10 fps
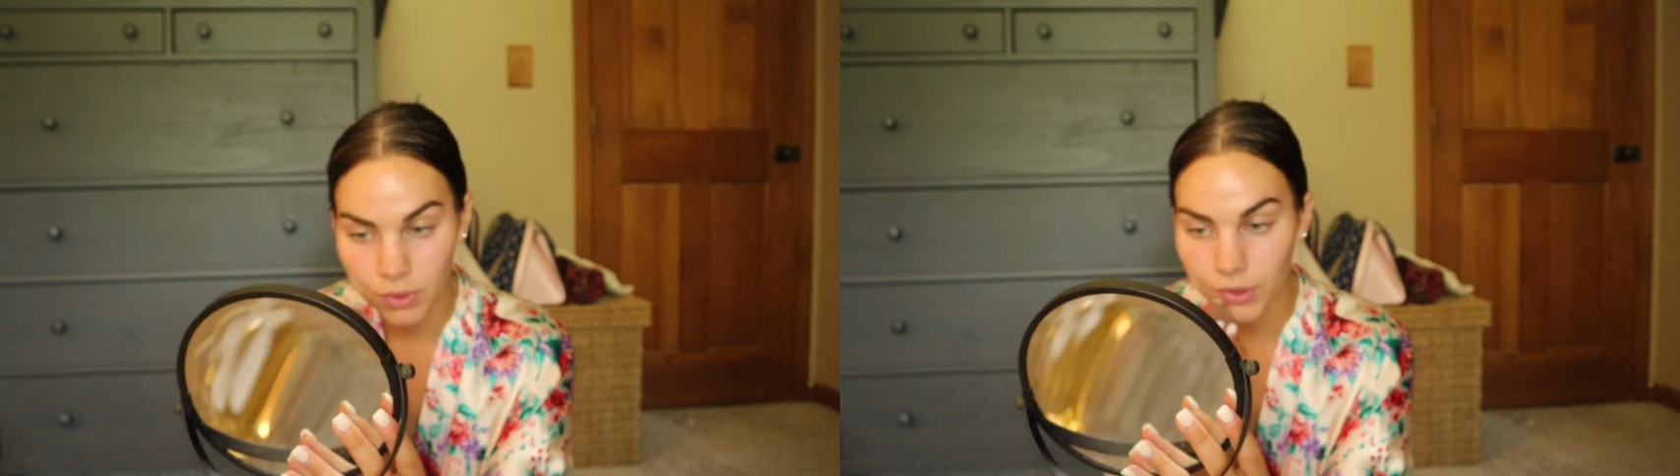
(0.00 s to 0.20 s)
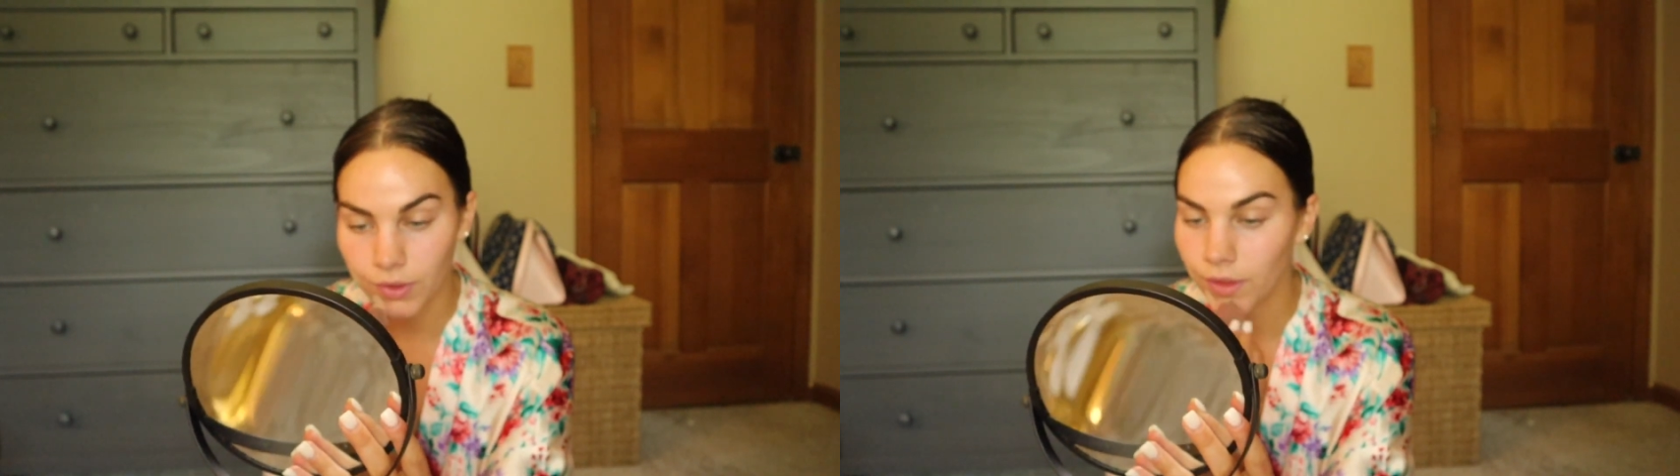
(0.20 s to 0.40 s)

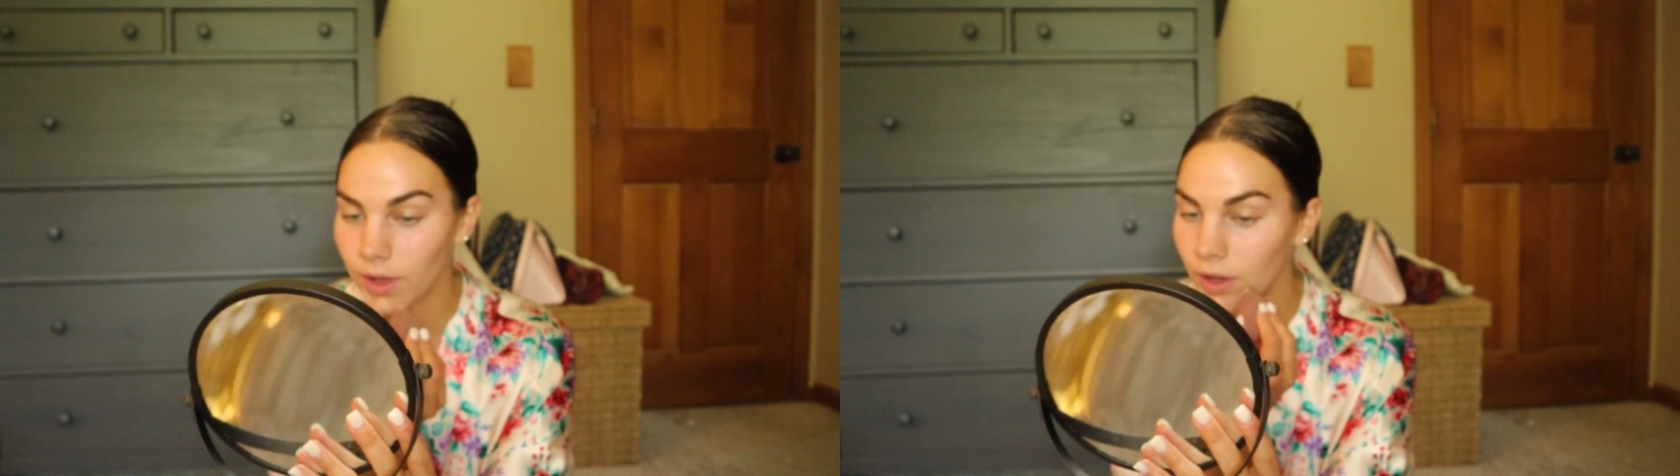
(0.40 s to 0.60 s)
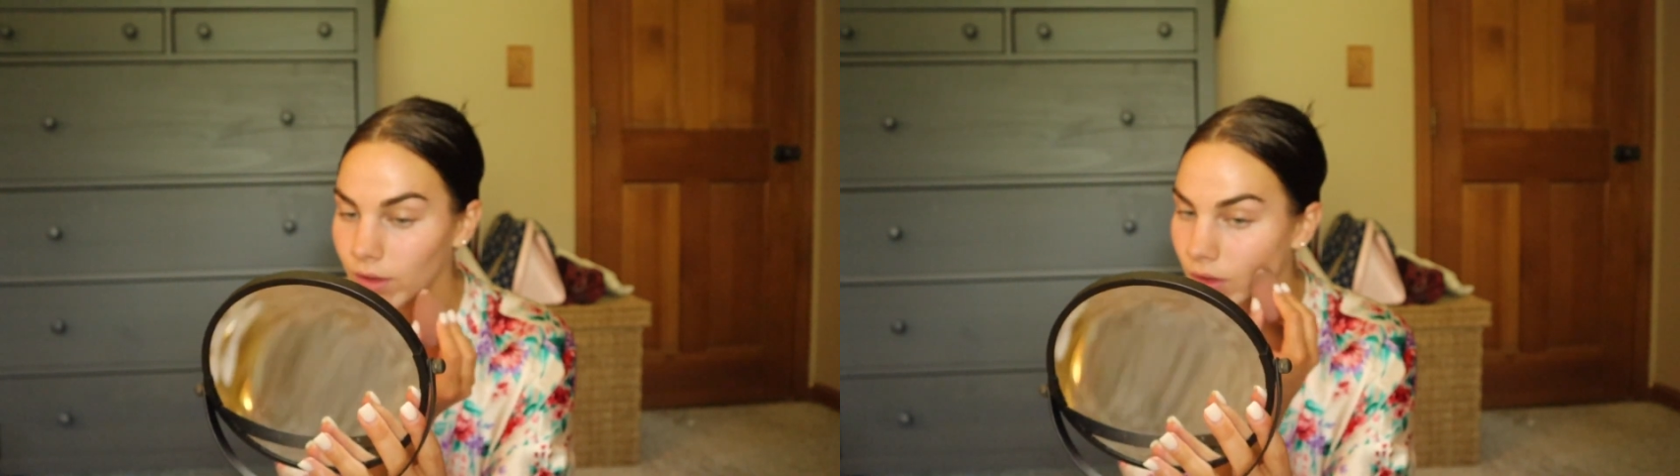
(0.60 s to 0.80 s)
put
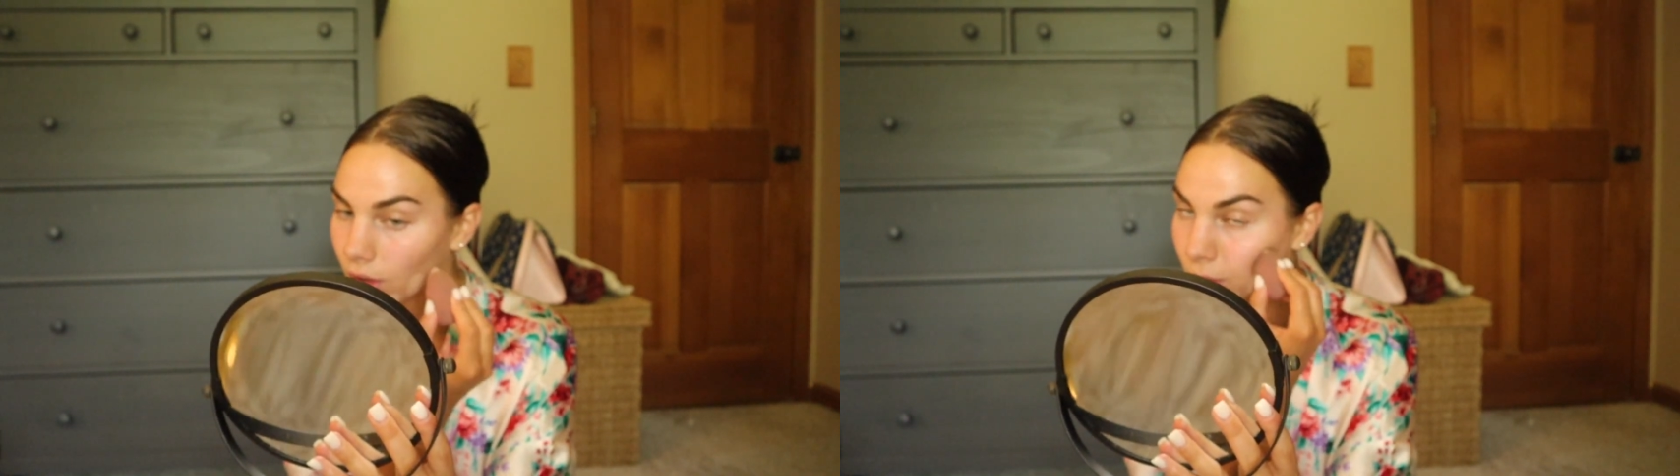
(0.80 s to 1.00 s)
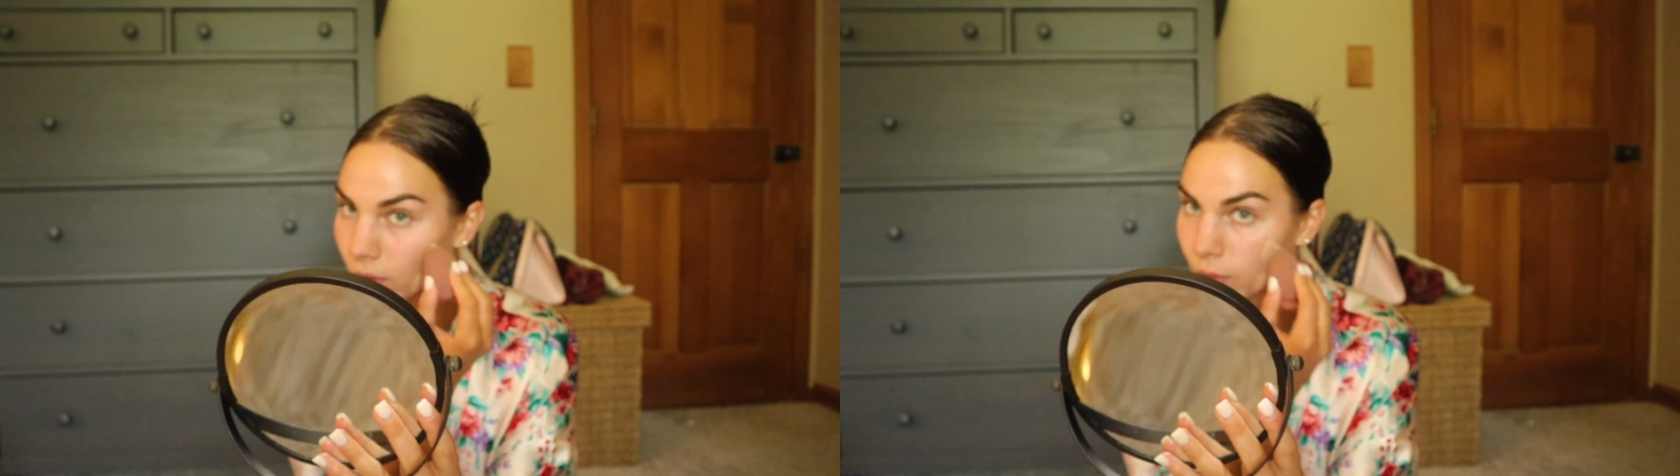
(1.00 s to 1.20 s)
that
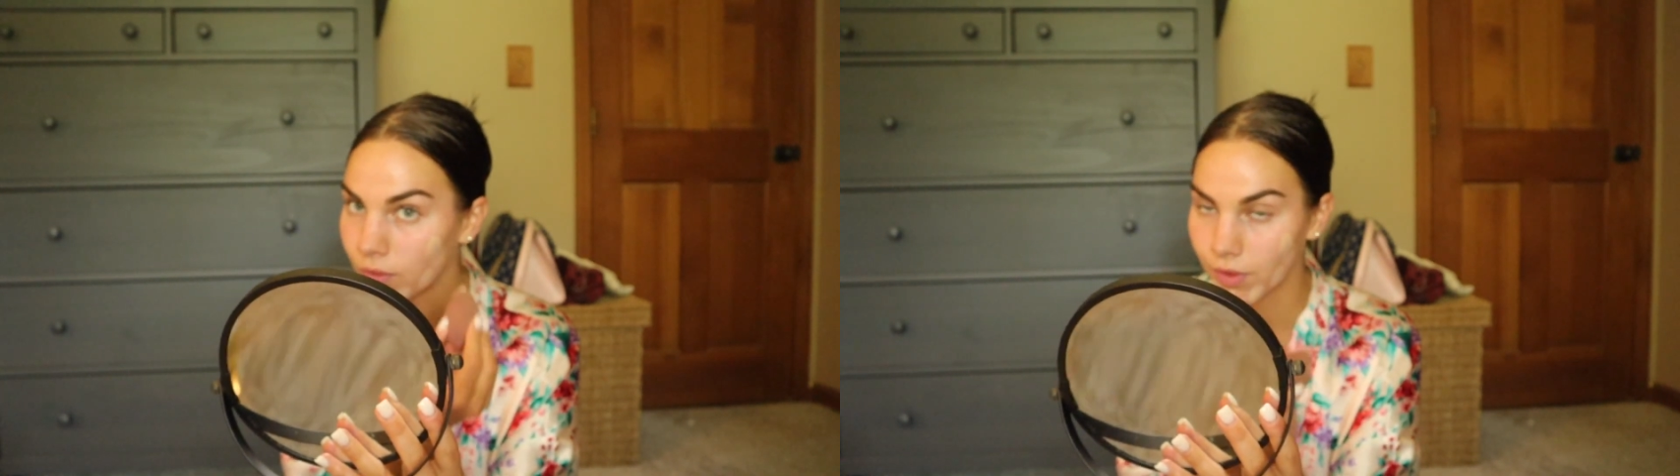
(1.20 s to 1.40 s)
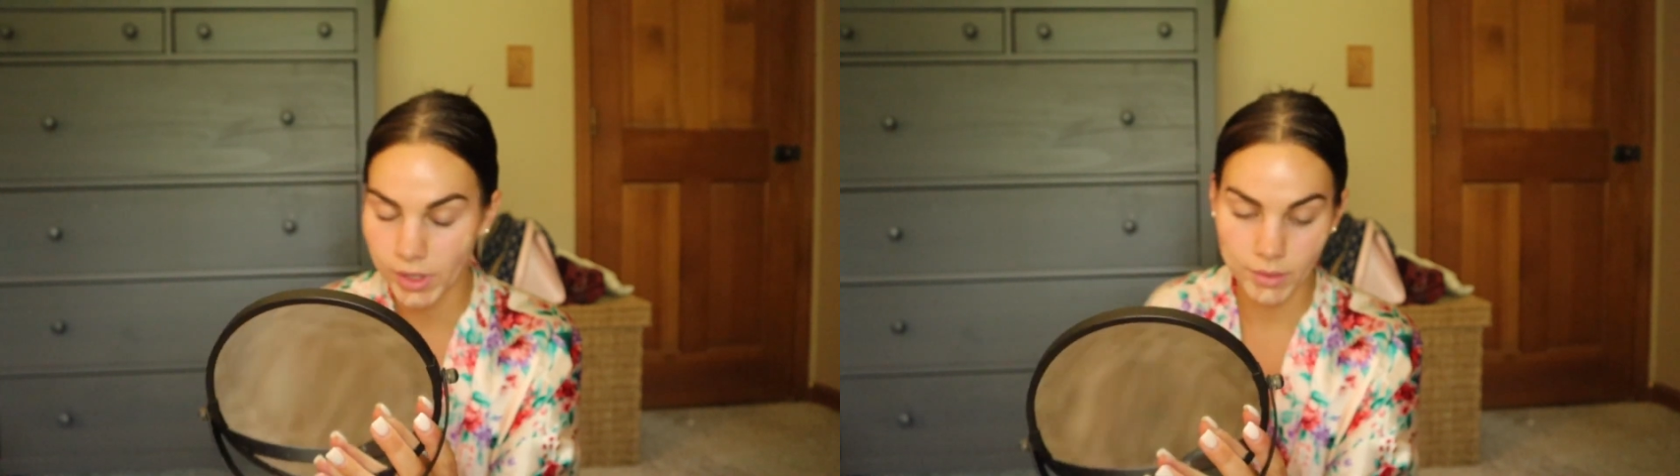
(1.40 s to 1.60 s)
all
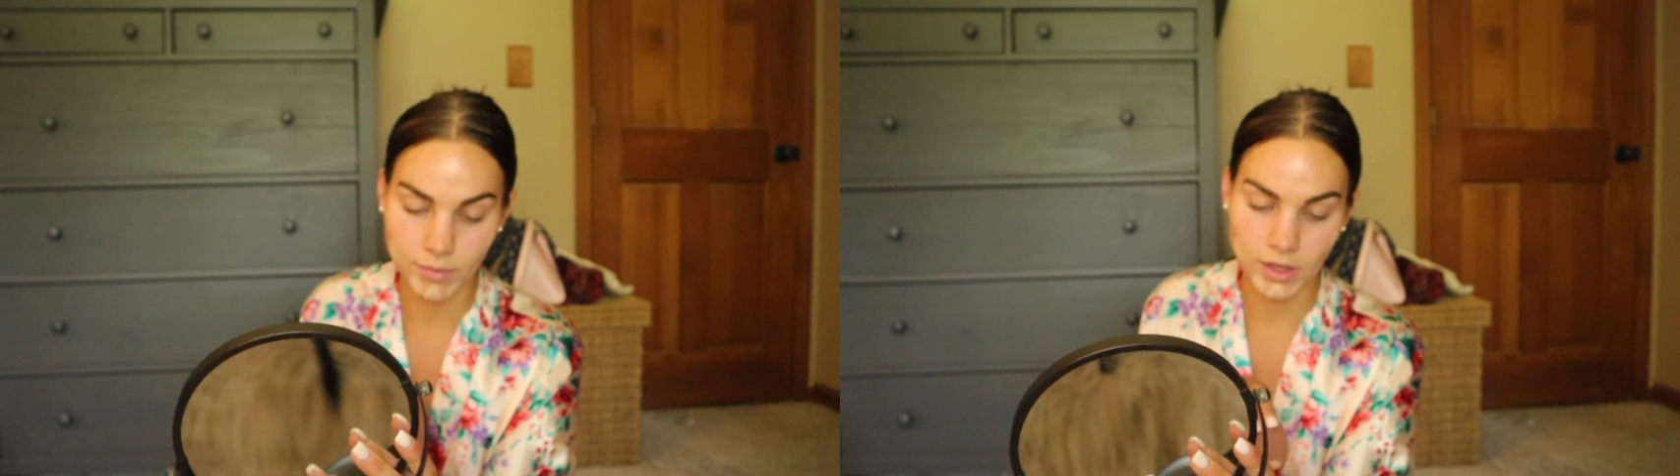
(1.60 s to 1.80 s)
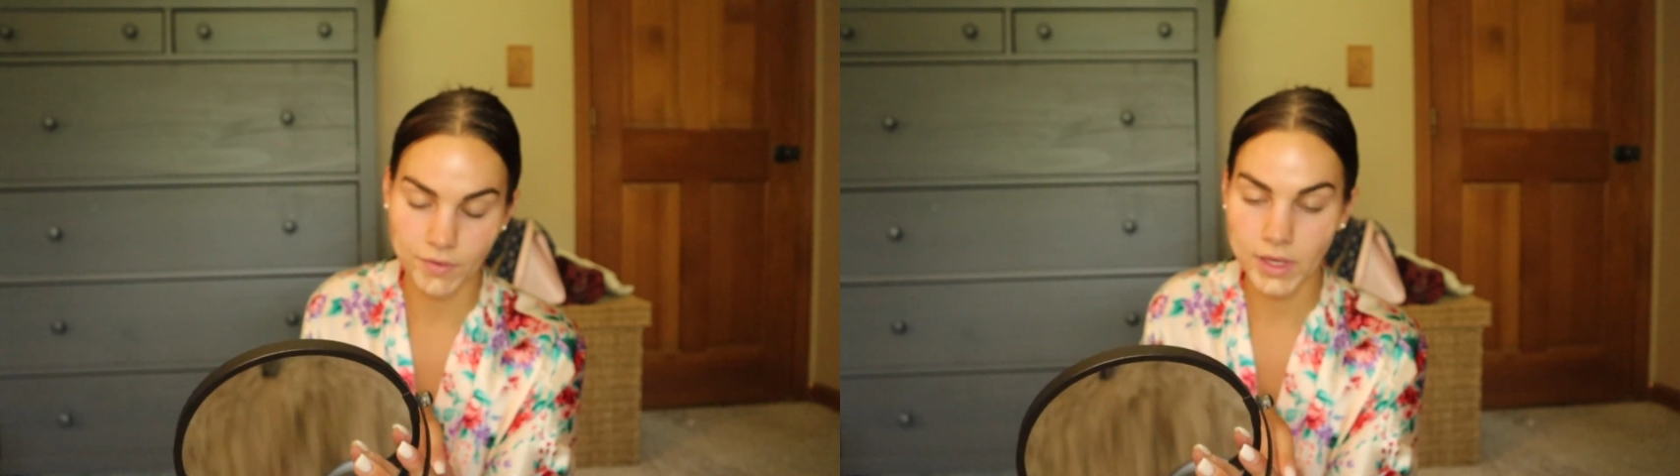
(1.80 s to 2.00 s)
over
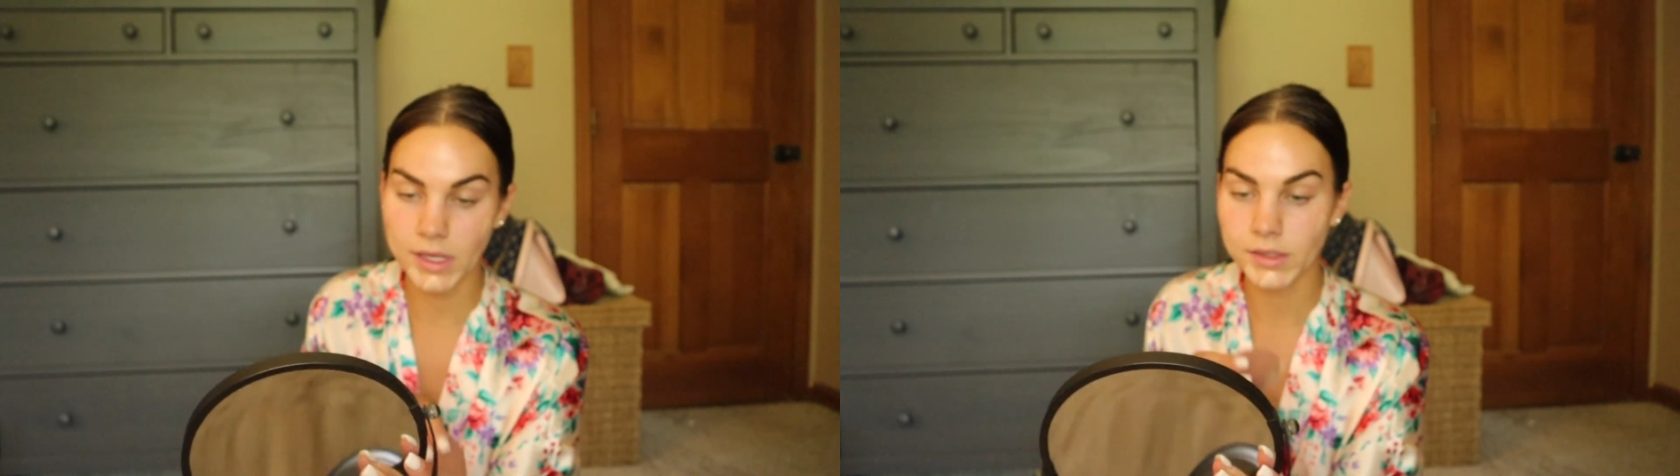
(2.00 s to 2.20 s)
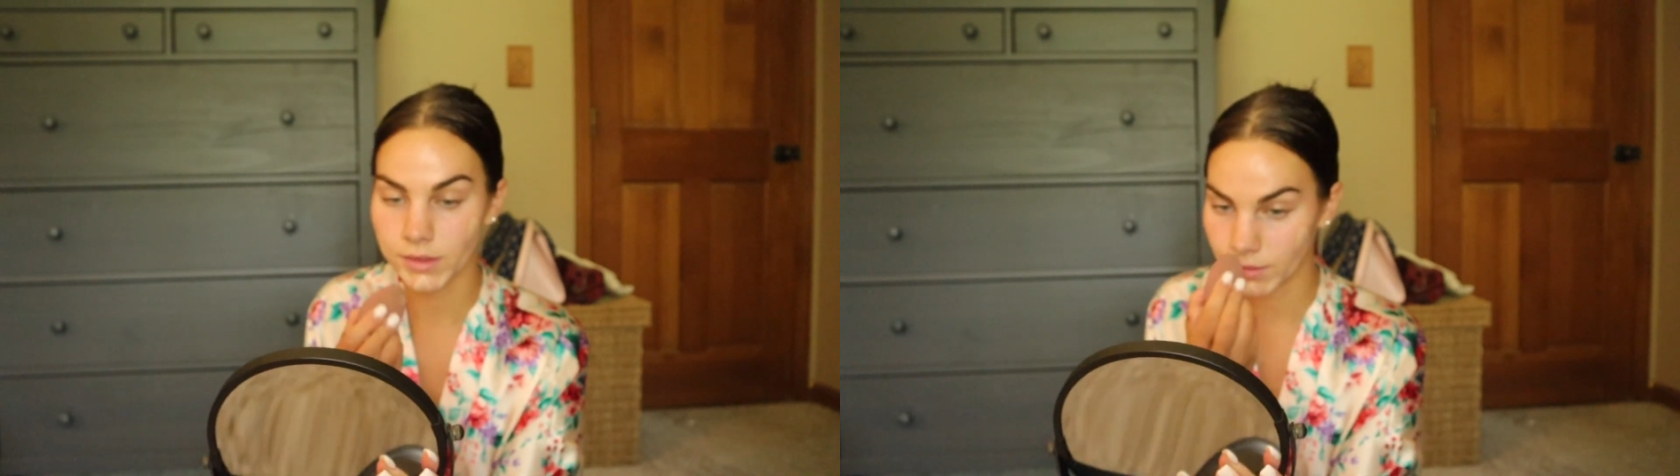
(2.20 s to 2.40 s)
my
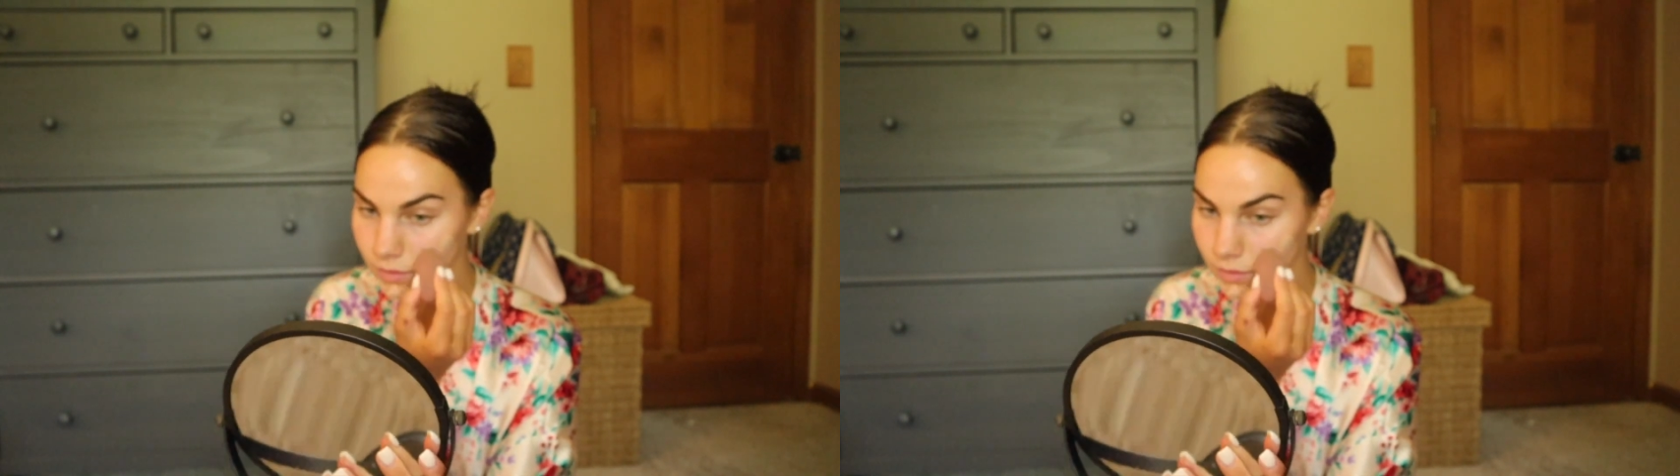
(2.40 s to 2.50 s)
face.